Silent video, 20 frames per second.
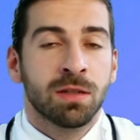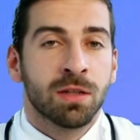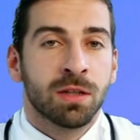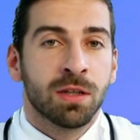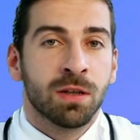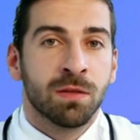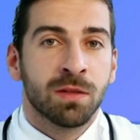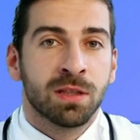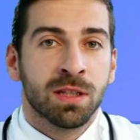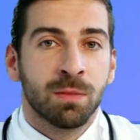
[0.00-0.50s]

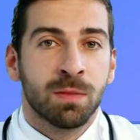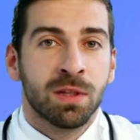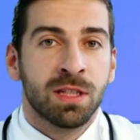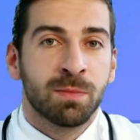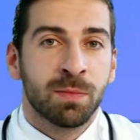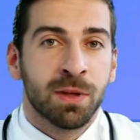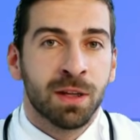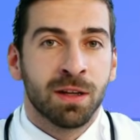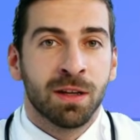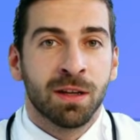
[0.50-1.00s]
and living
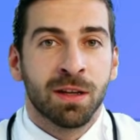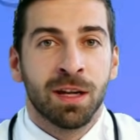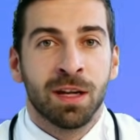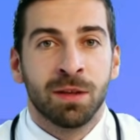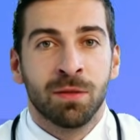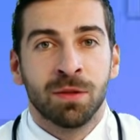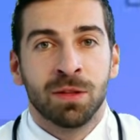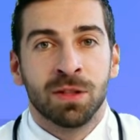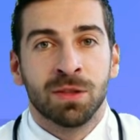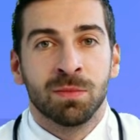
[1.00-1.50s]
life on
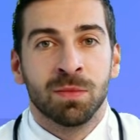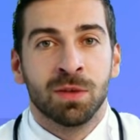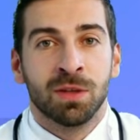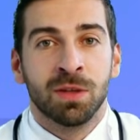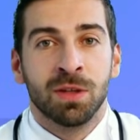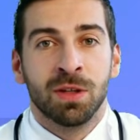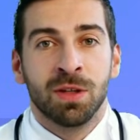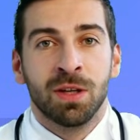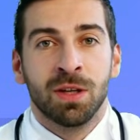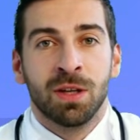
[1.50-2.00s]
your
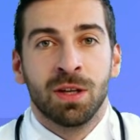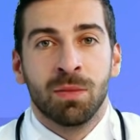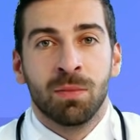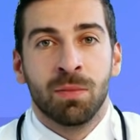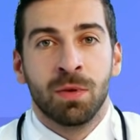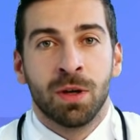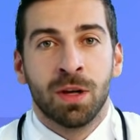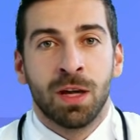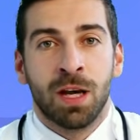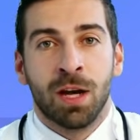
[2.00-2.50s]
terms.
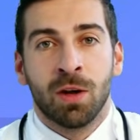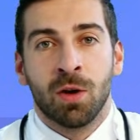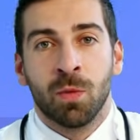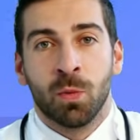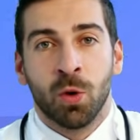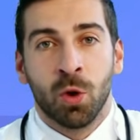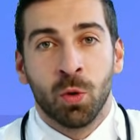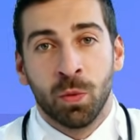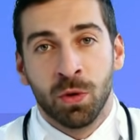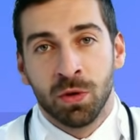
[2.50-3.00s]
The
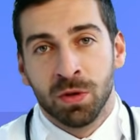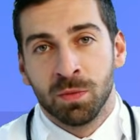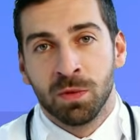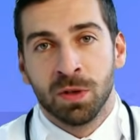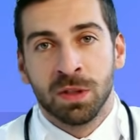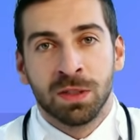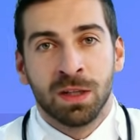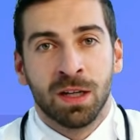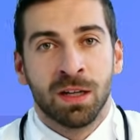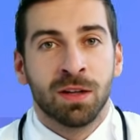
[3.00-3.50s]

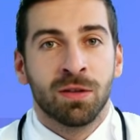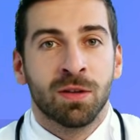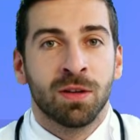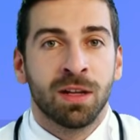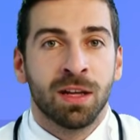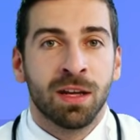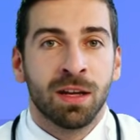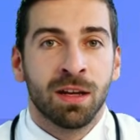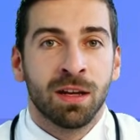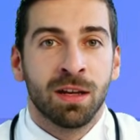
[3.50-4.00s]
solution is
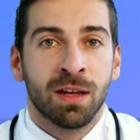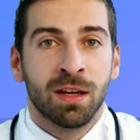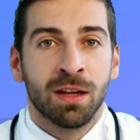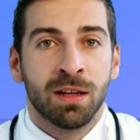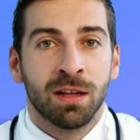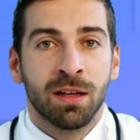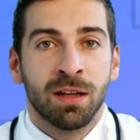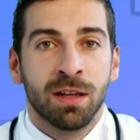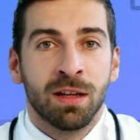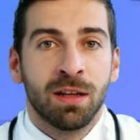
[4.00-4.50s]
within your
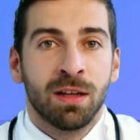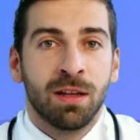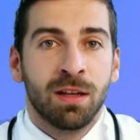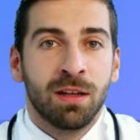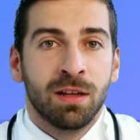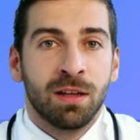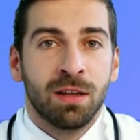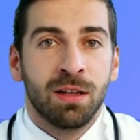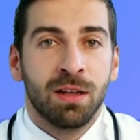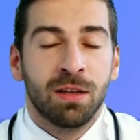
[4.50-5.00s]
reach,
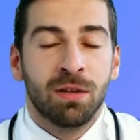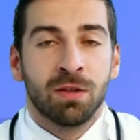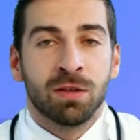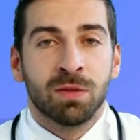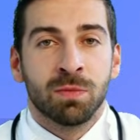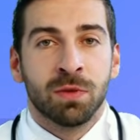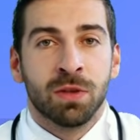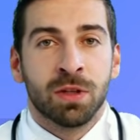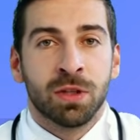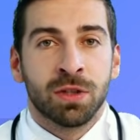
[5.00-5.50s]

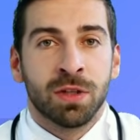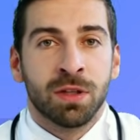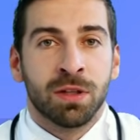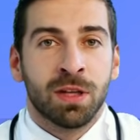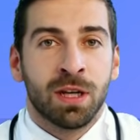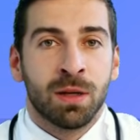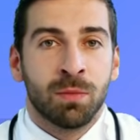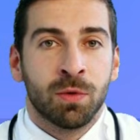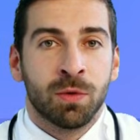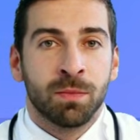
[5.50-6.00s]
and it
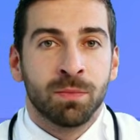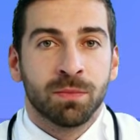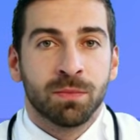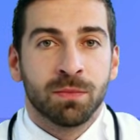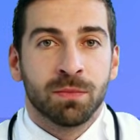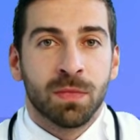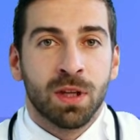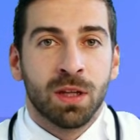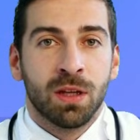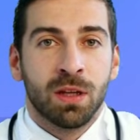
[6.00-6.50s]
starts with
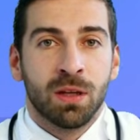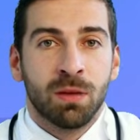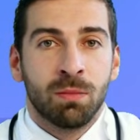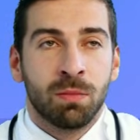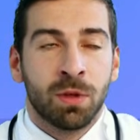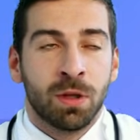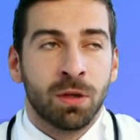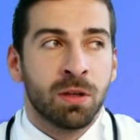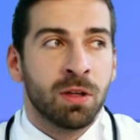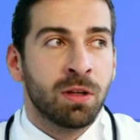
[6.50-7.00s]

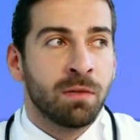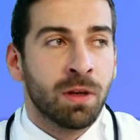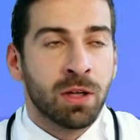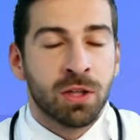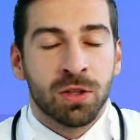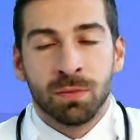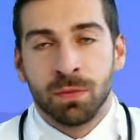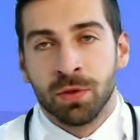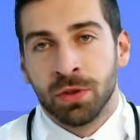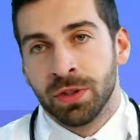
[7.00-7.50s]
understanding the
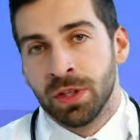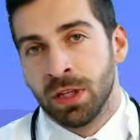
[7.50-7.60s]
power